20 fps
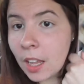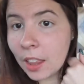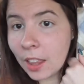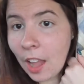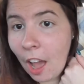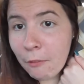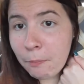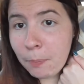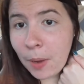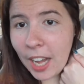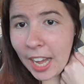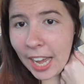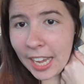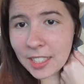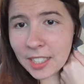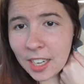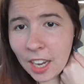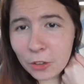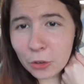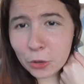Love
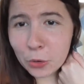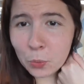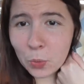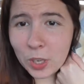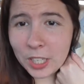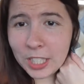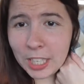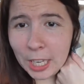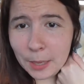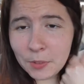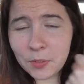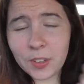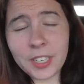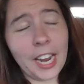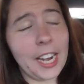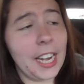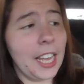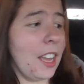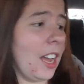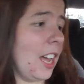Bites, 101 Tips for
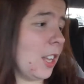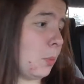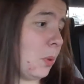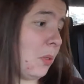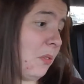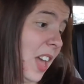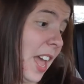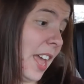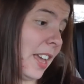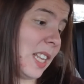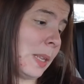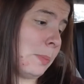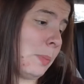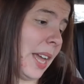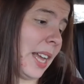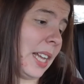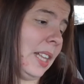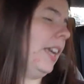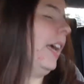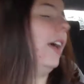Dating Guys with Fangs
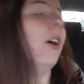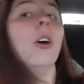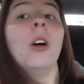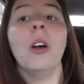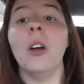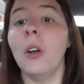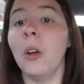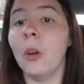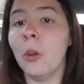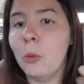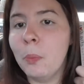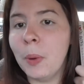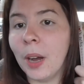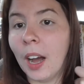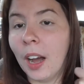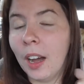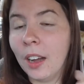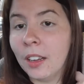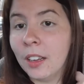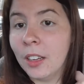by Claire
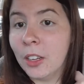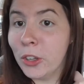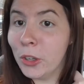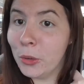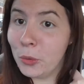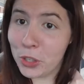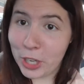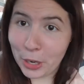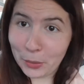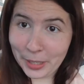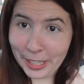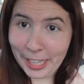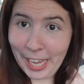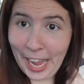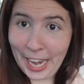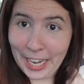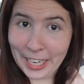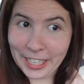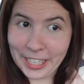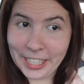Hooper, which I really
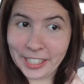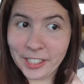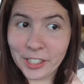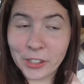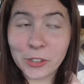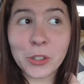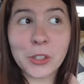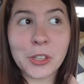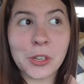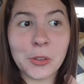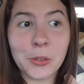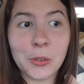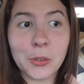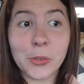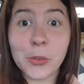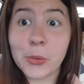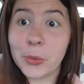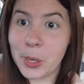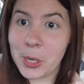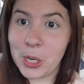hated,
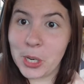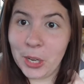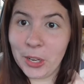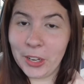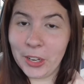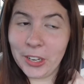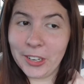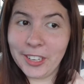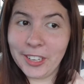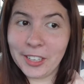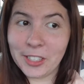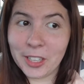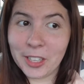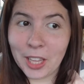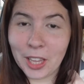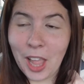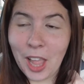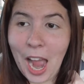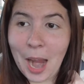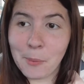to return to
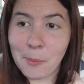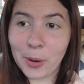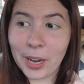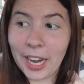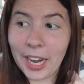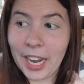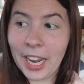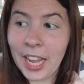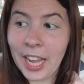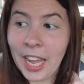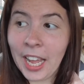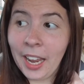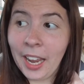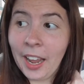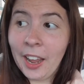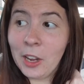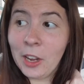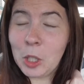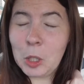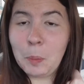the library
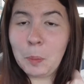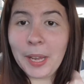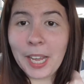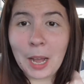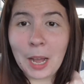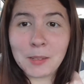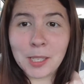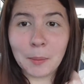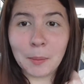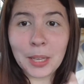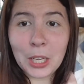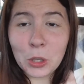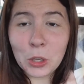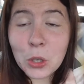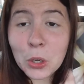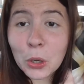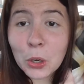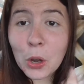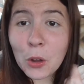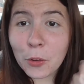to pick up something
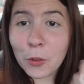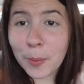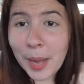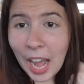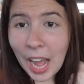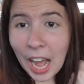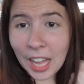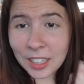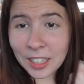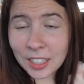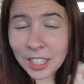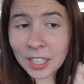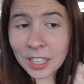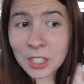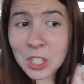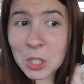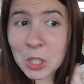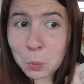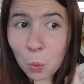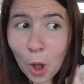new for my
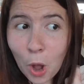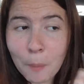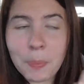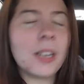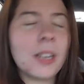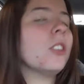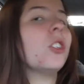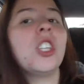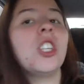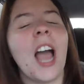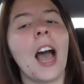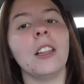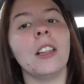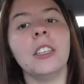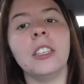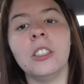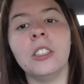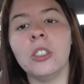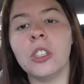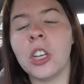unswap
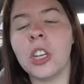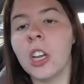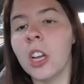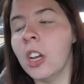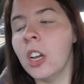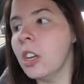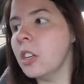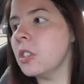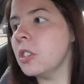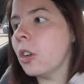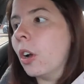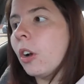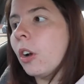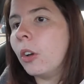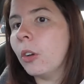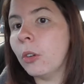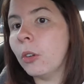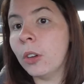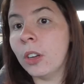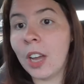challenge.
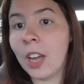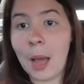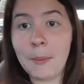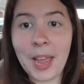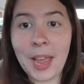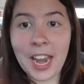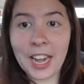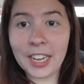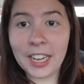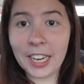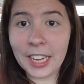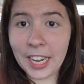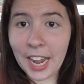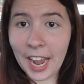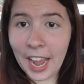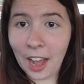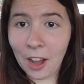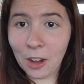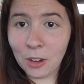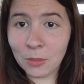So I'm headed in
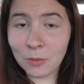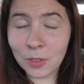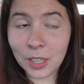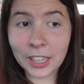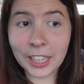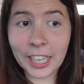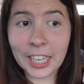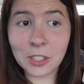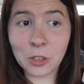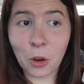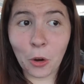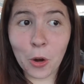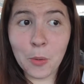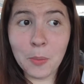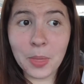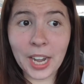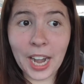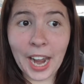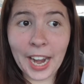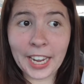now. Let's
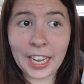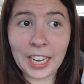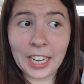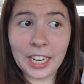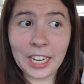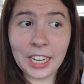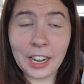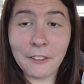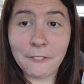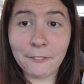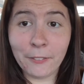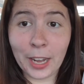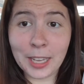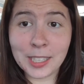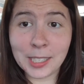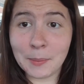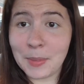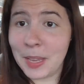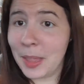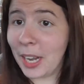hope that I can
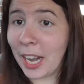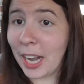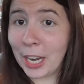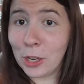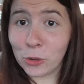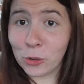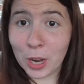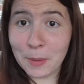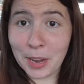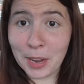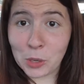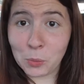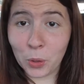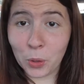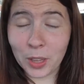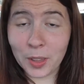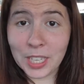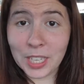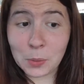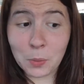find something that I enjoy much
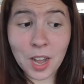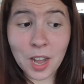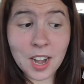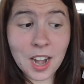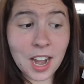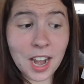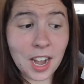more than this one.